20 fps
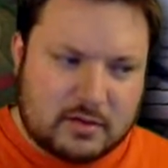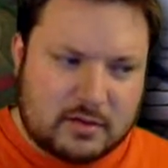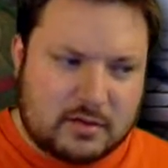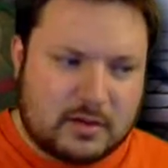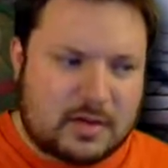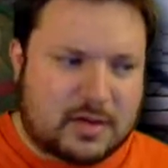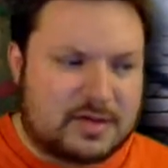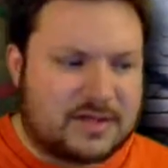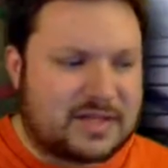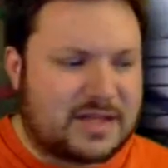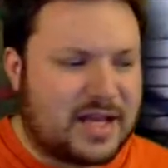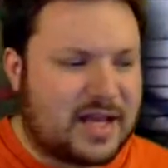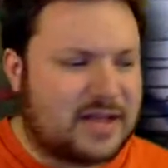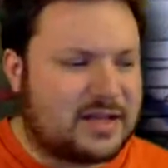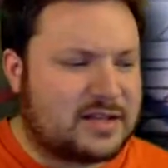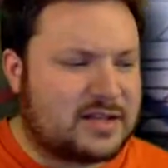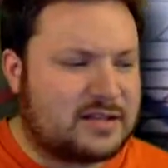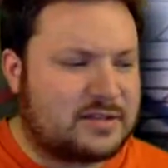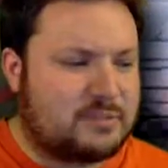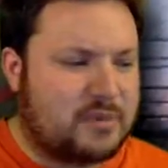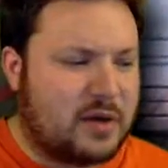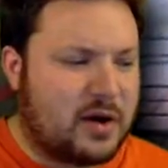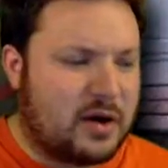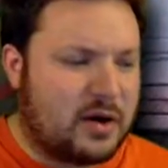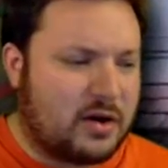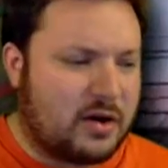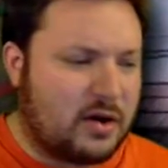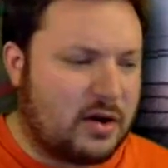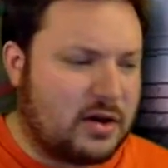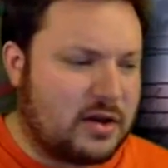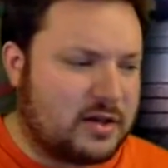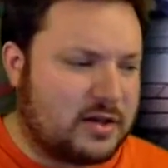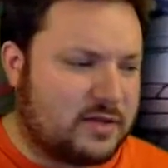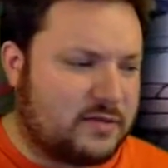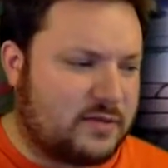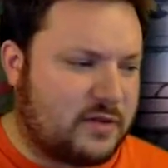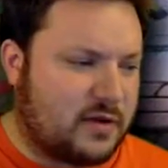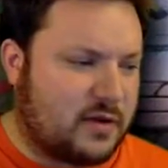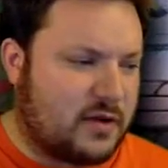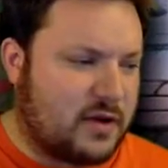Yeah, it's not spot on as
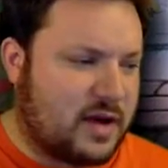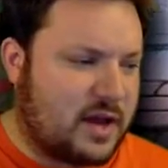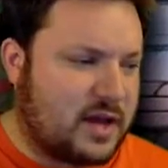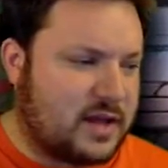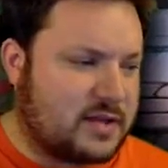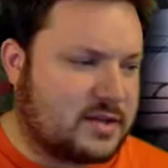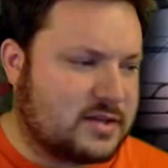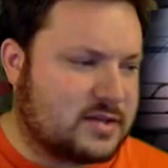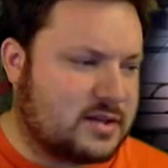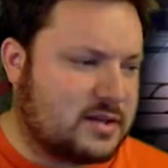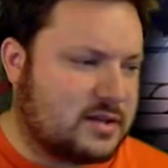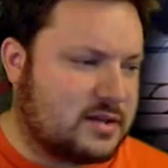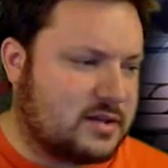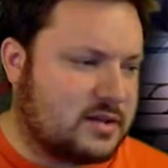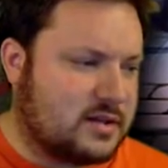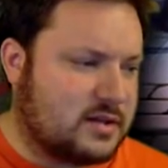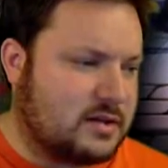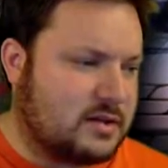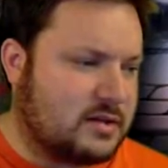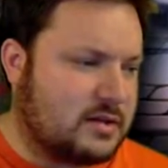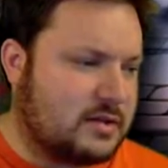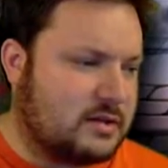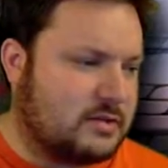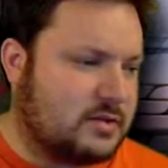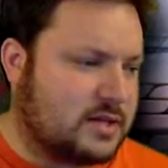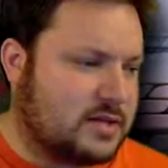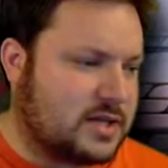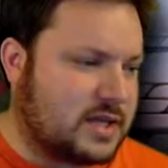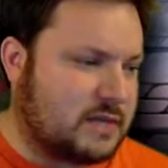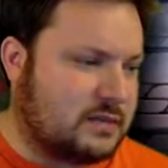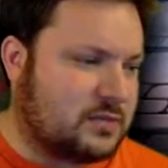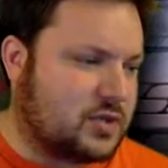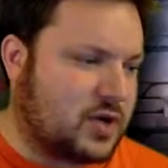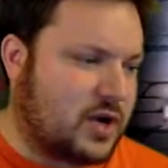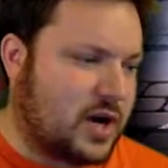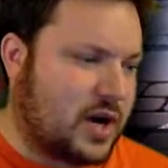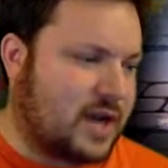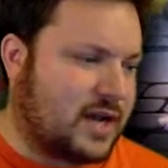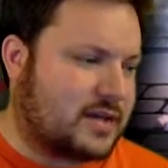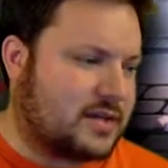far as the you know, the same
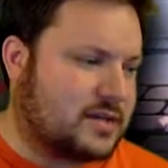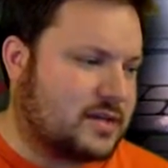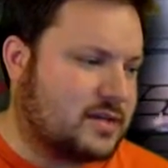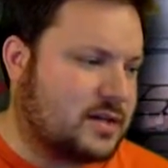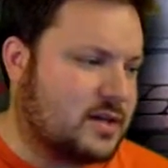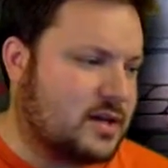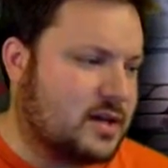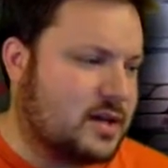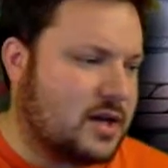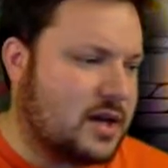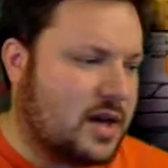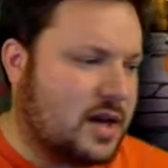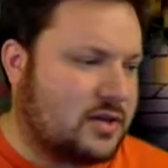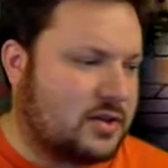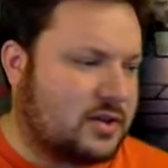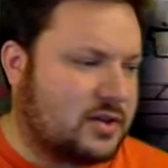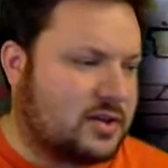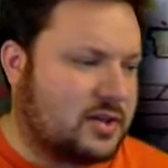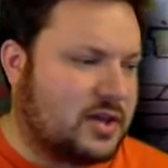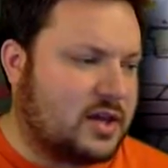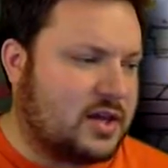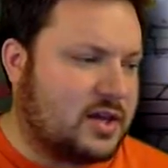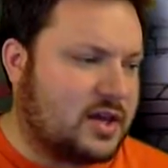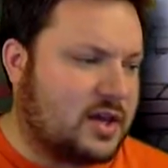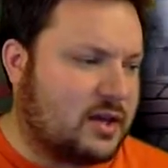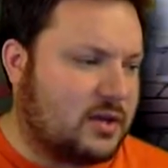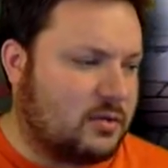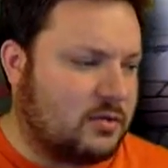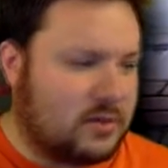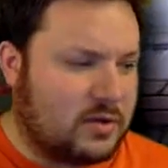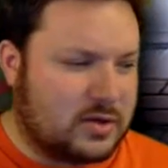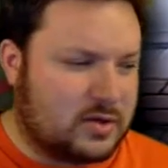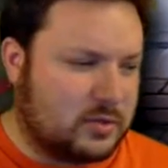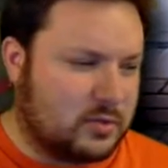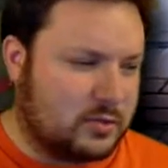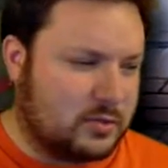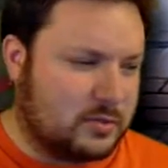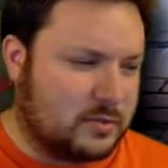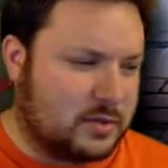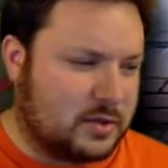tracks. I think they kind of
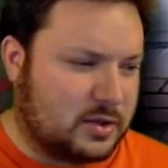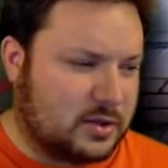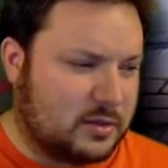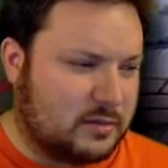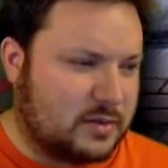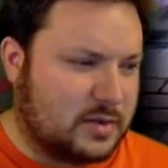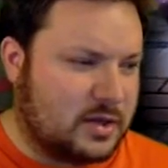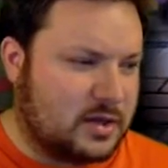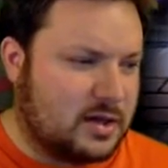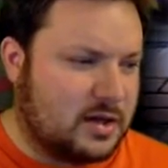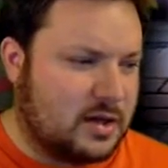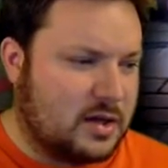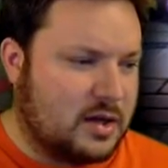retooled them a little bit.